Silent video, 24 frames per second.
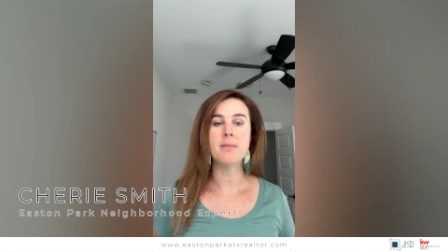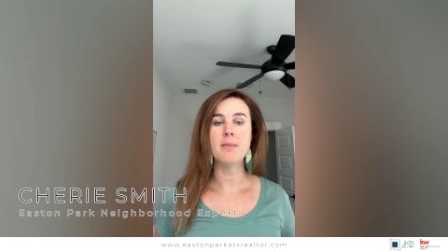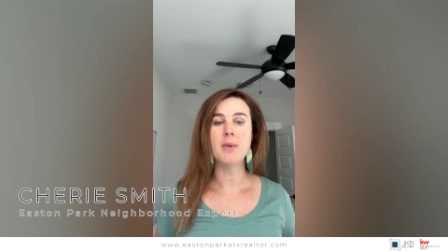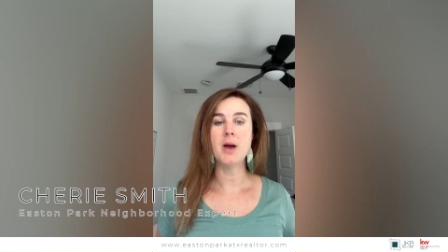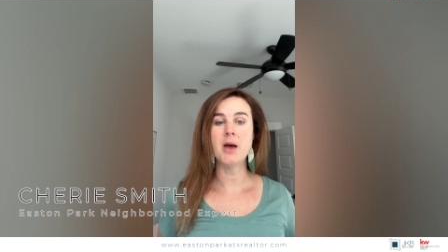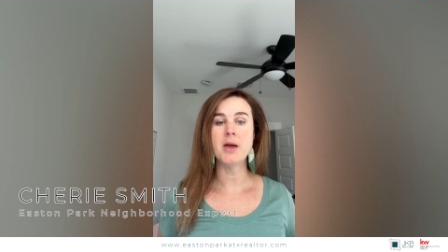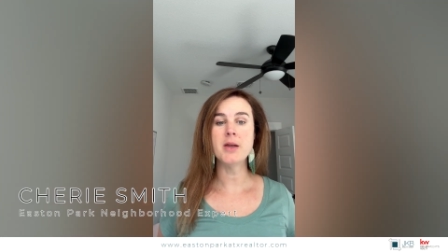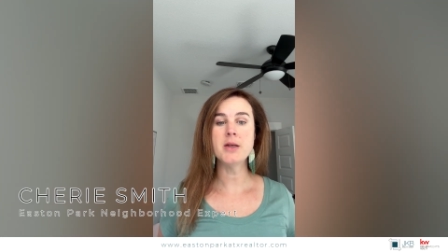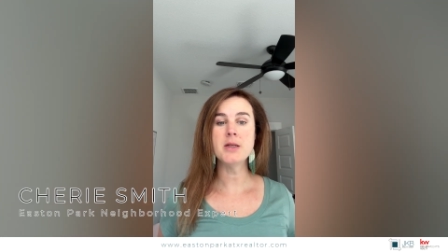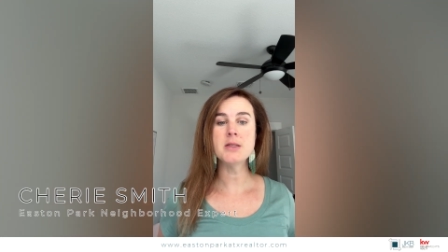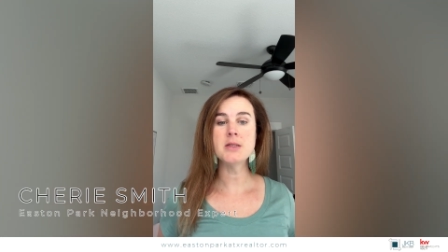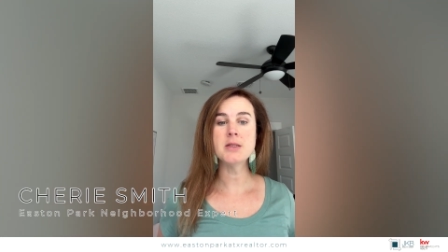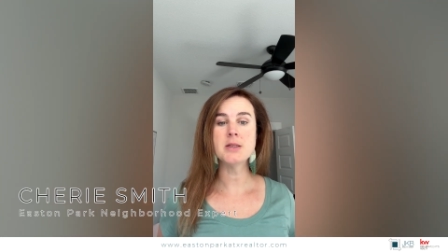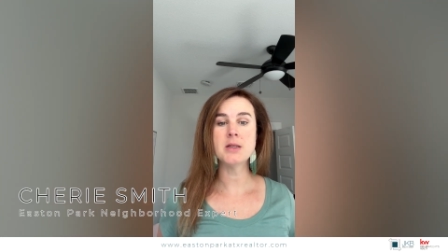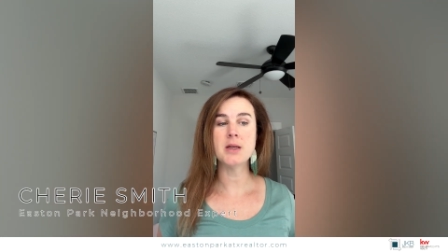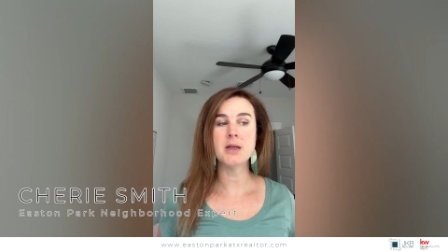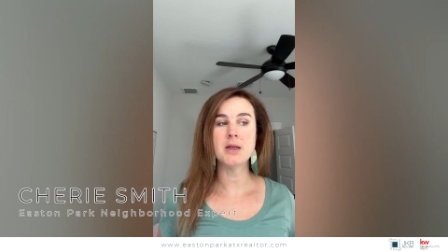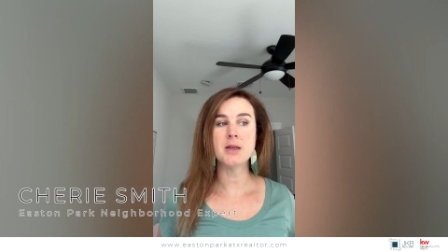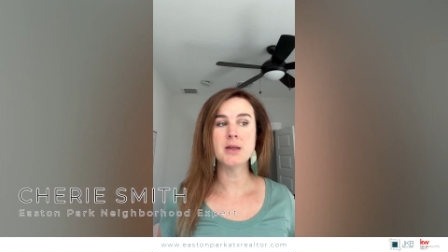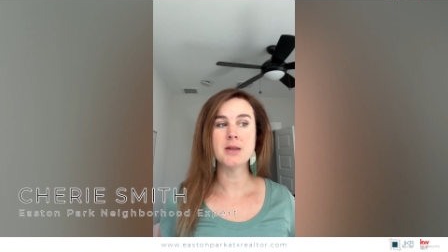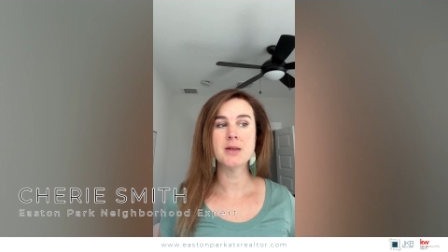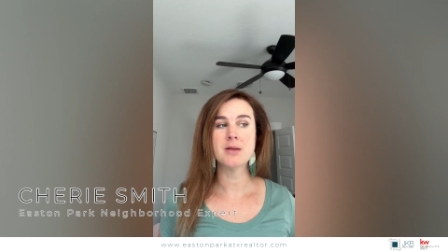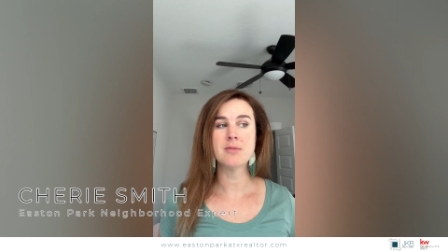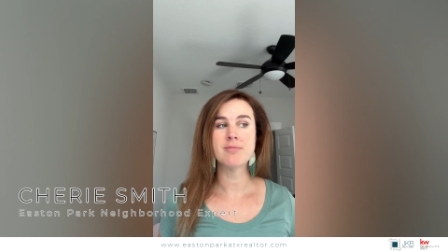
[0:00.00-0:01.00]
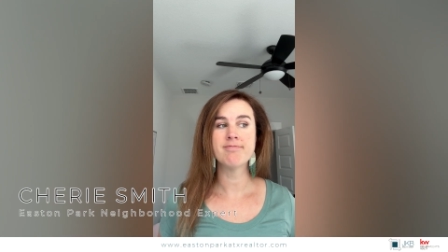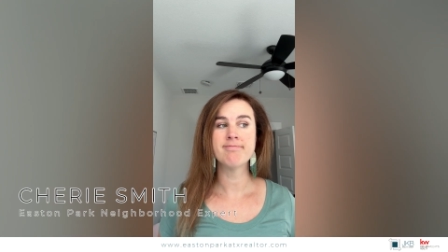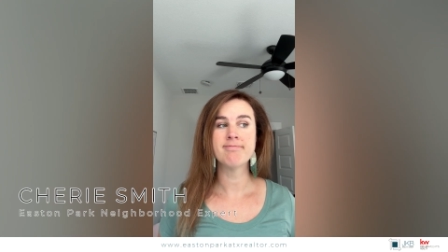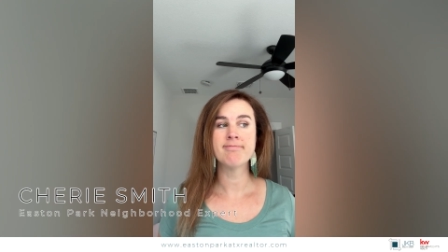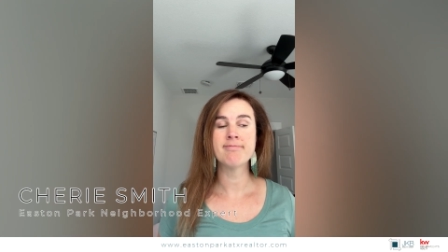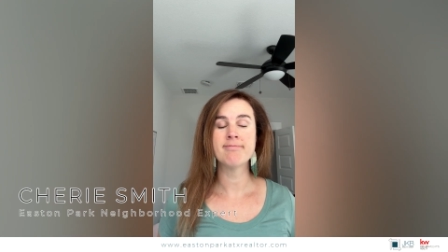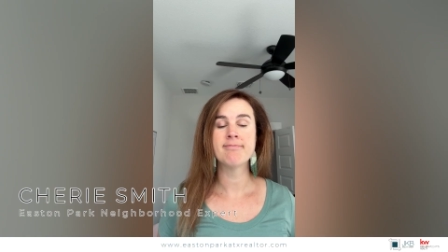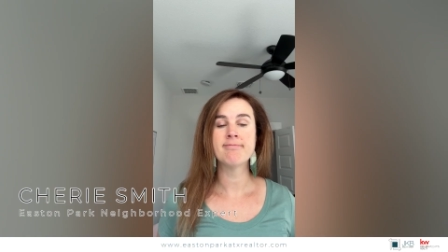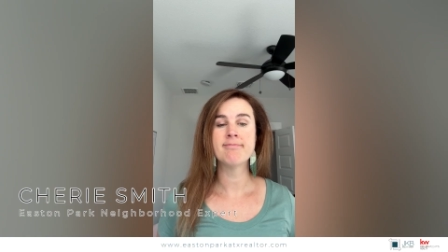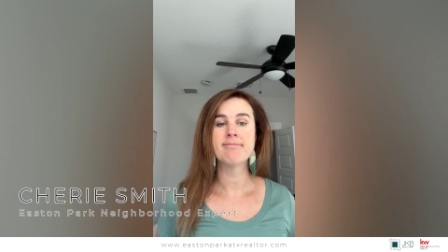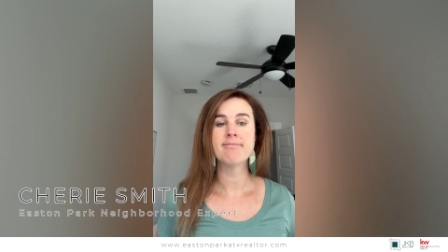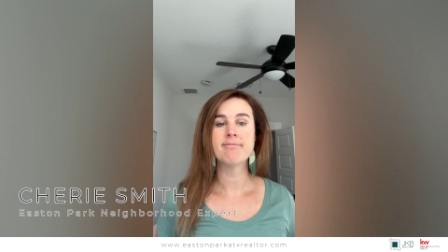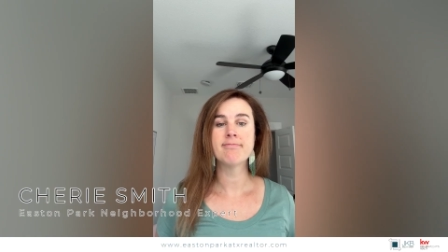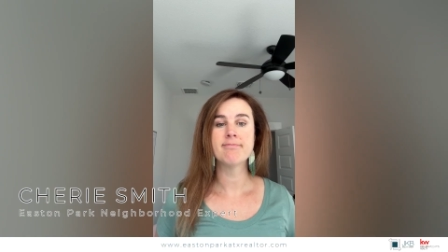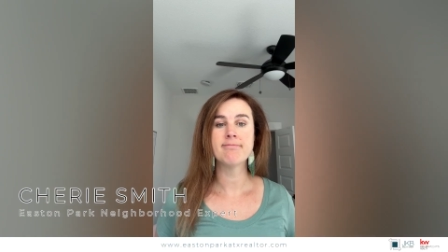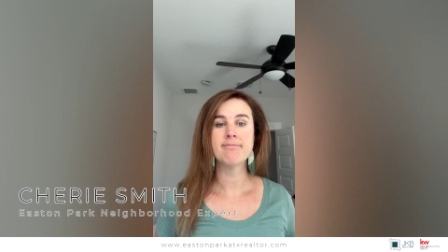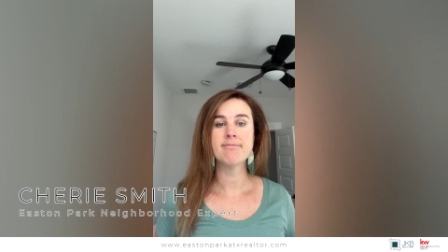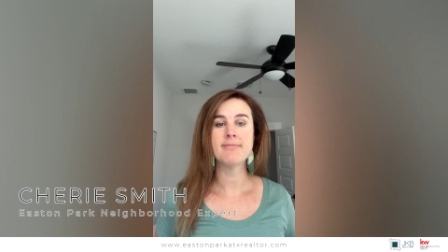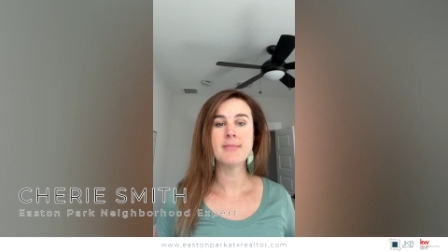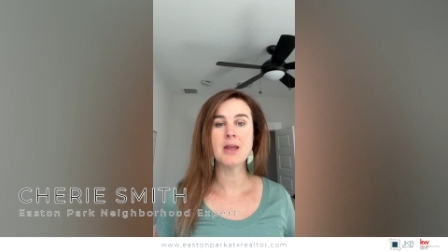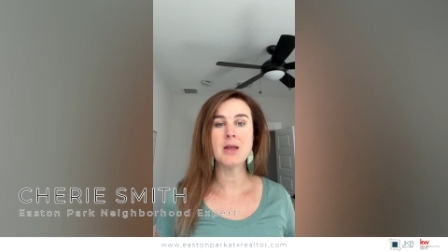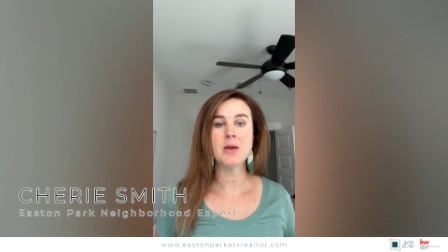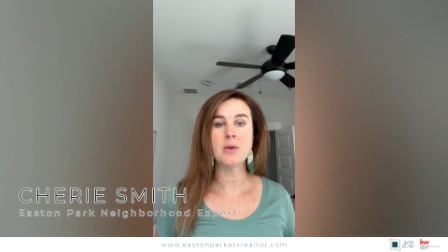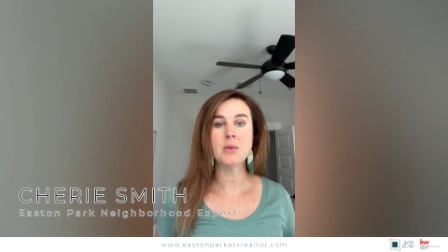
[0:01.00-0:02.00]
Honestly,
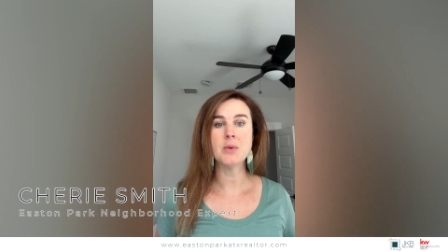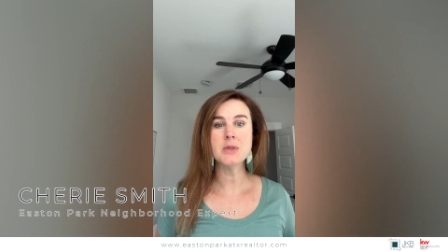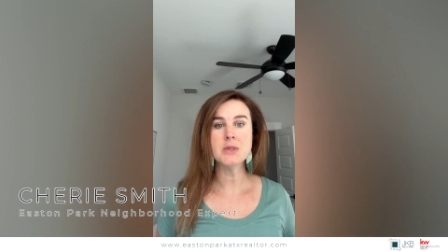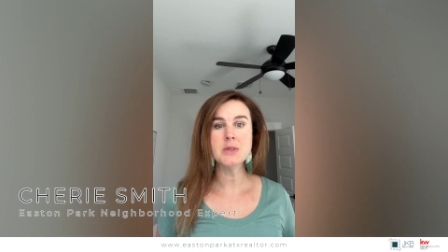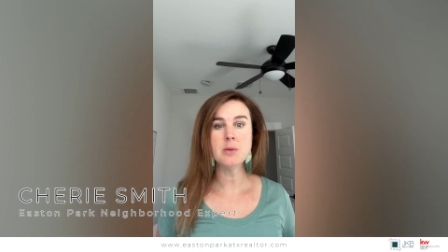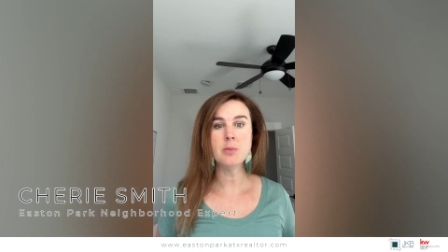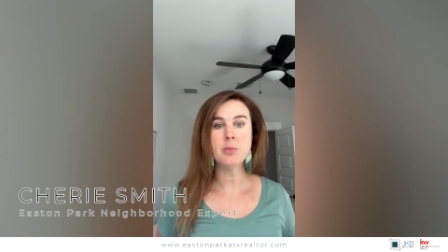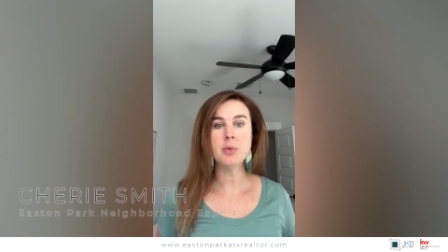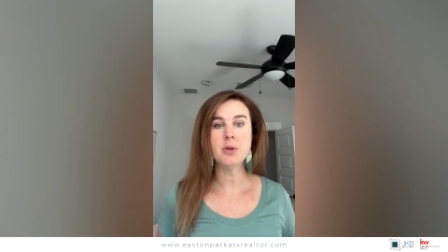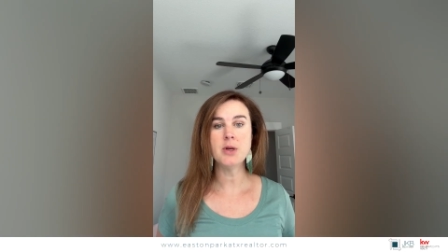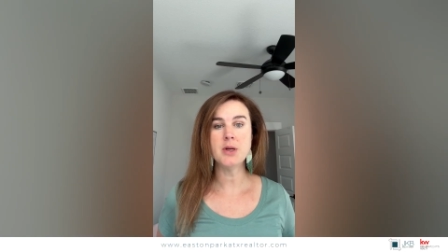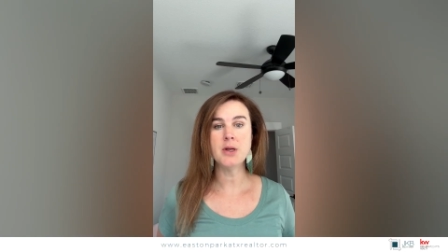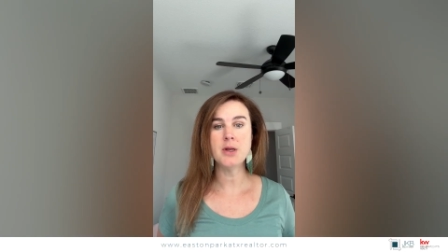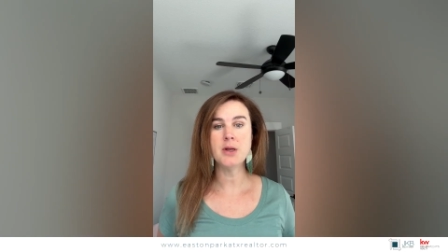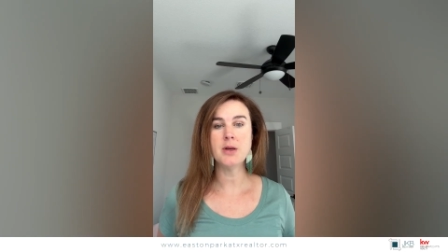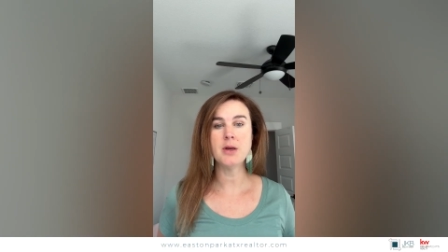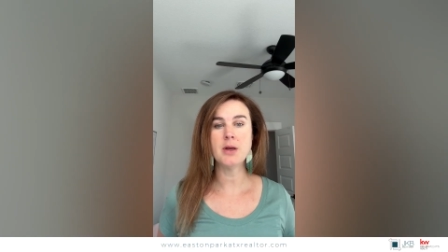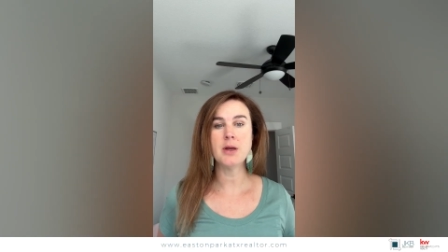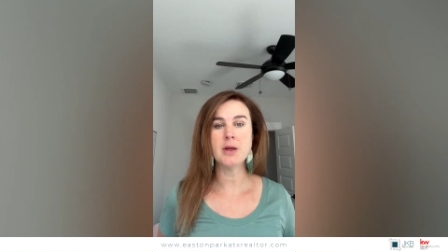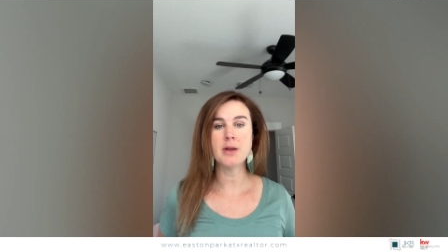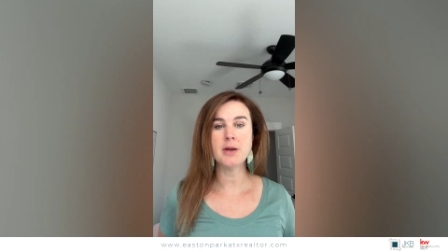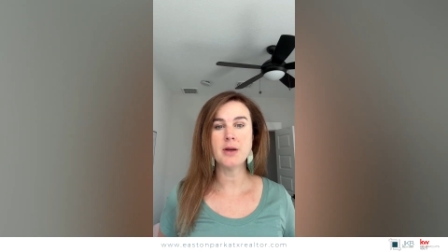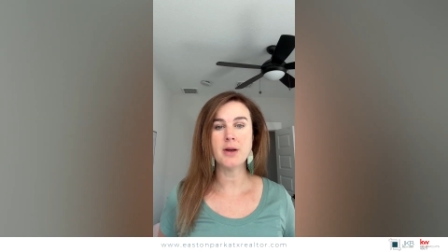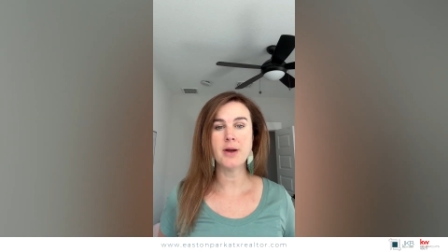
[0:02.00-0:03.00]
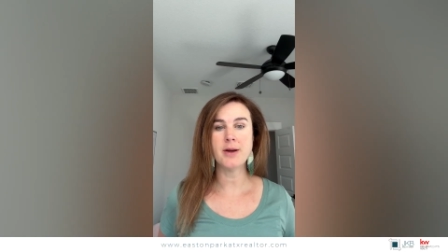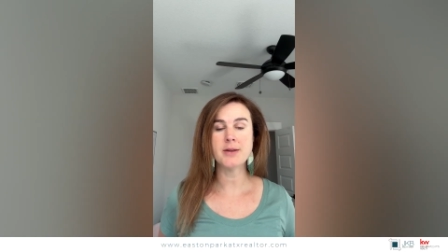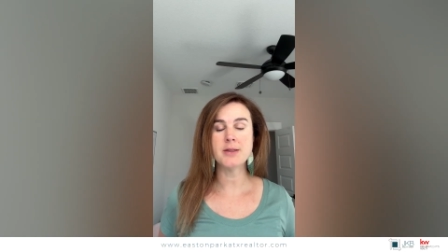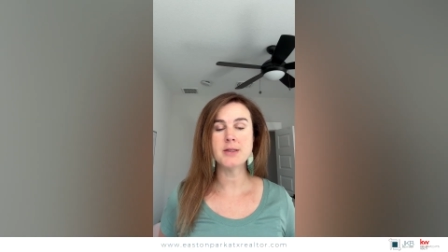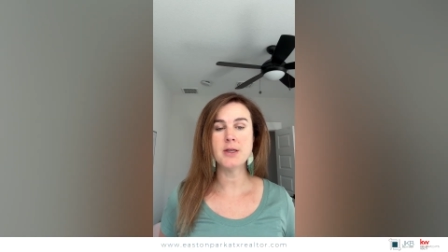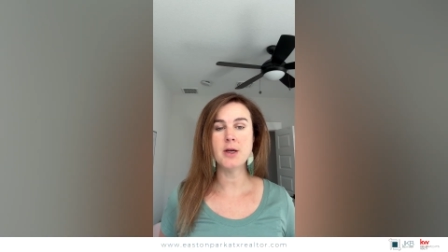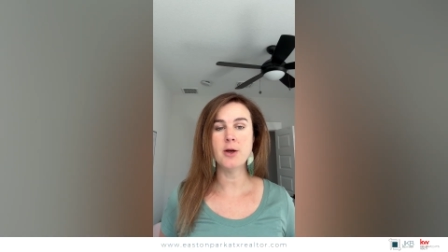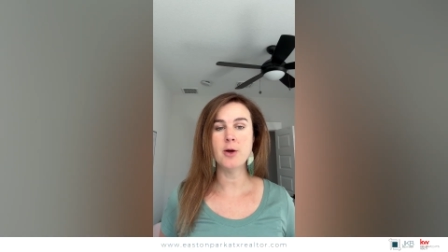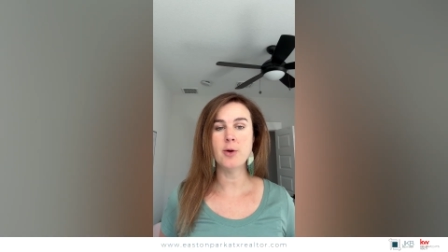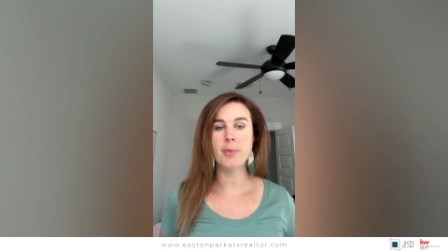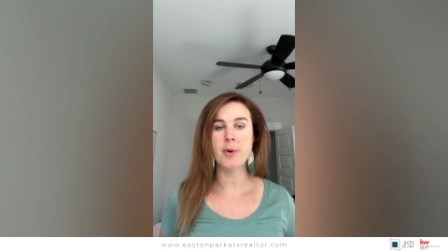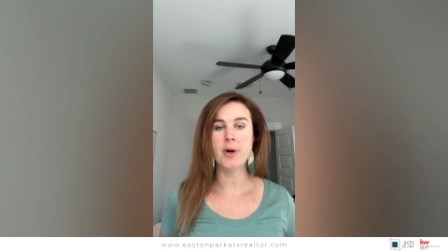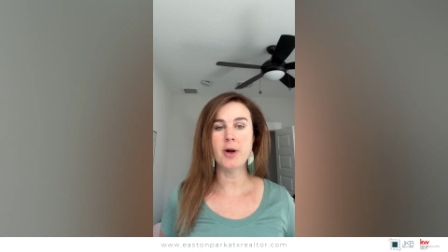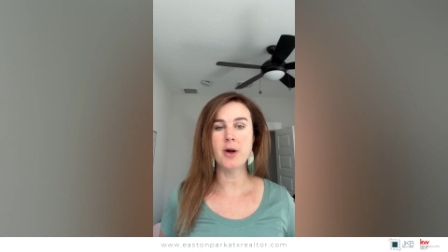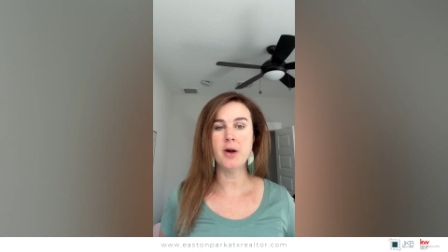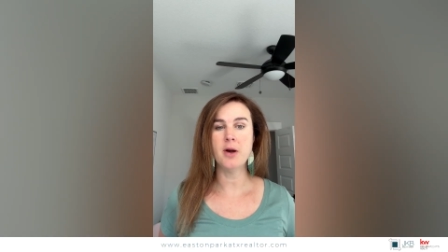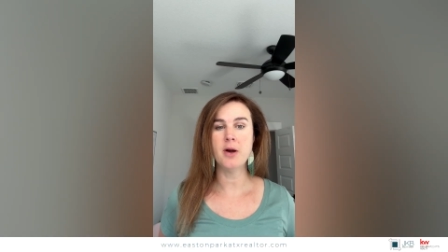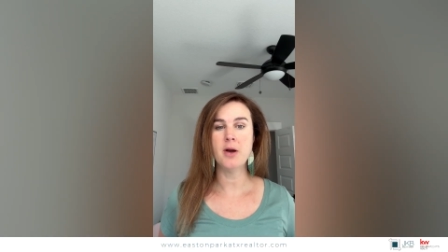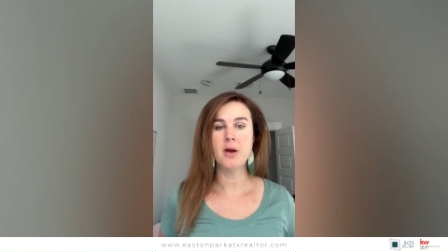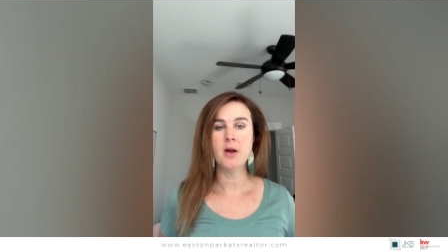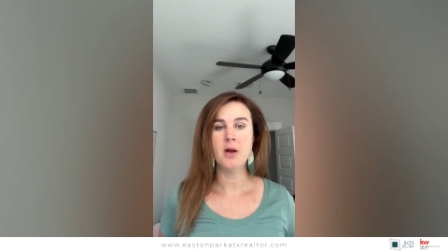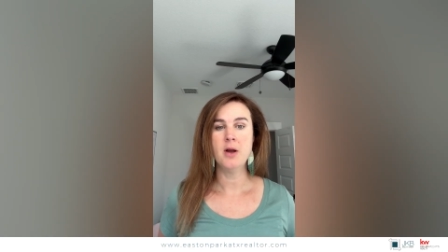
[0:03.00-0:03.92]
it was a pretty good October.